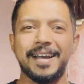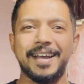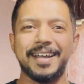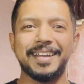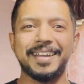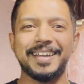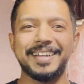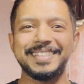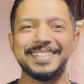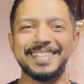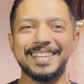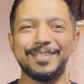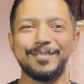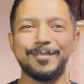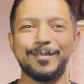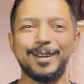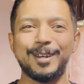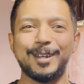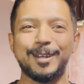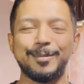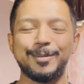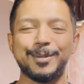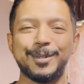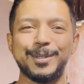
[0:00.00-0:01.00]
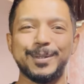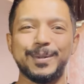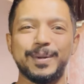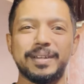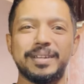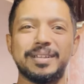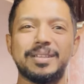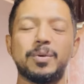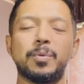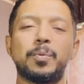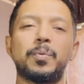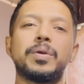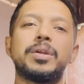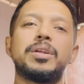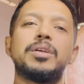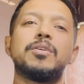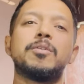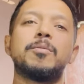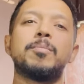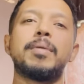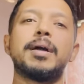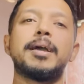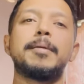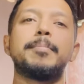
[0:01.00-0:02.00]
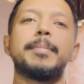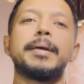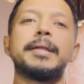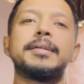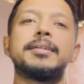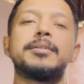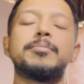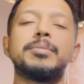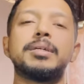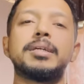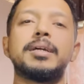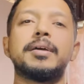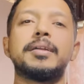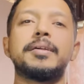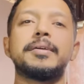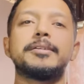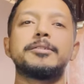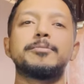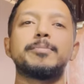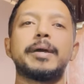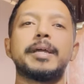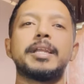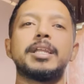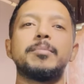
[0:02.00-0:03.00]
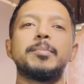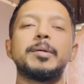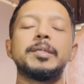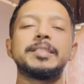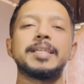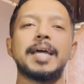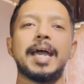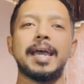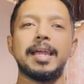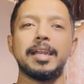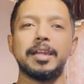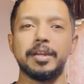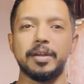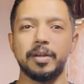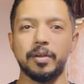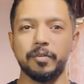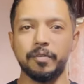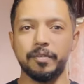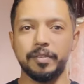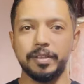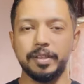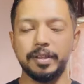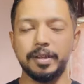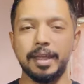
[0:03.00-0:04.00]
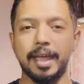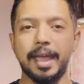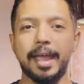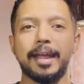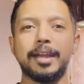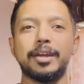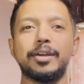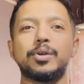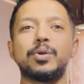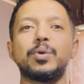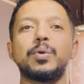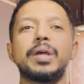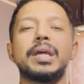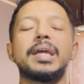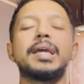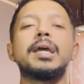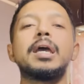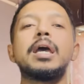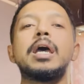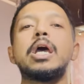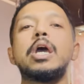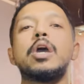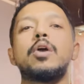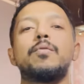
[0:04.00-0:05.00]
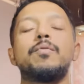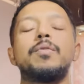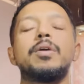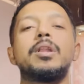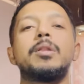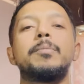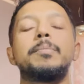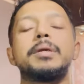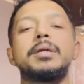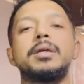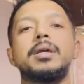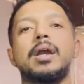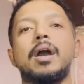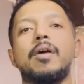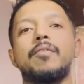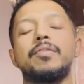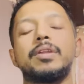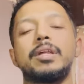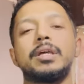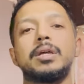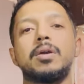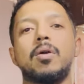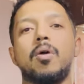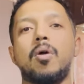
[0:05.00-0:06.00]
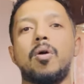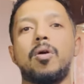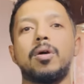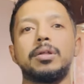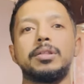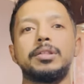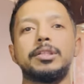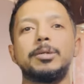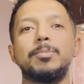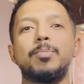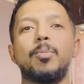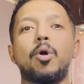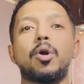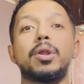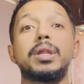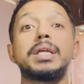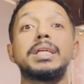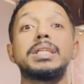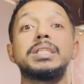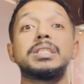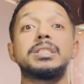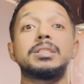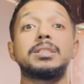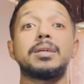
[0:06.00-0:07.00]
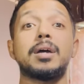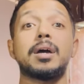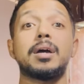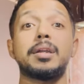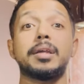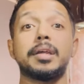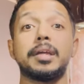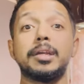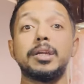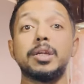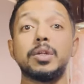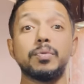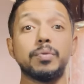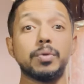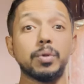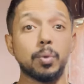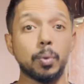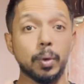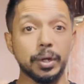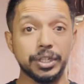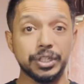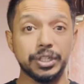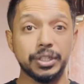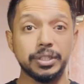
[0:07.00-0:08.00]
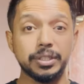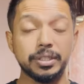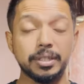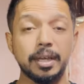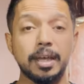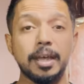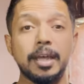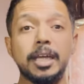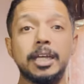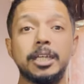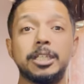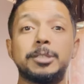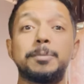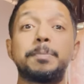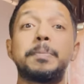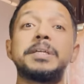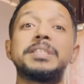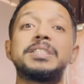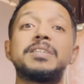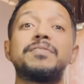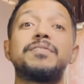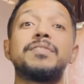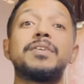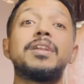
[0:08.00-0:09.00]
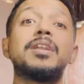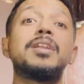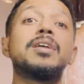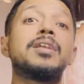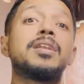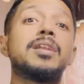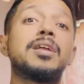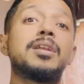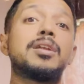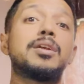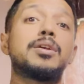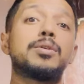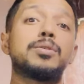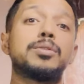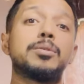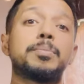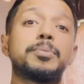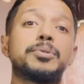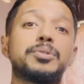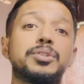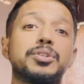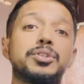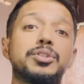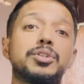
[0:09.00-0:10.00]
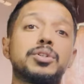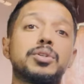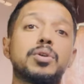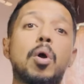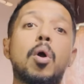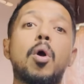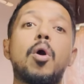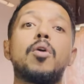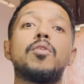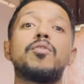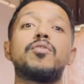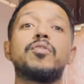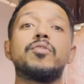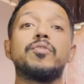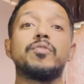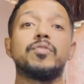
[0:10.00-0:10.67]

Hi guys, and welcome to another video by Mentor Me Careers. My name is Alan Arvindan, and today we'll be covering on the Morningstar interview questions specifically related to the position of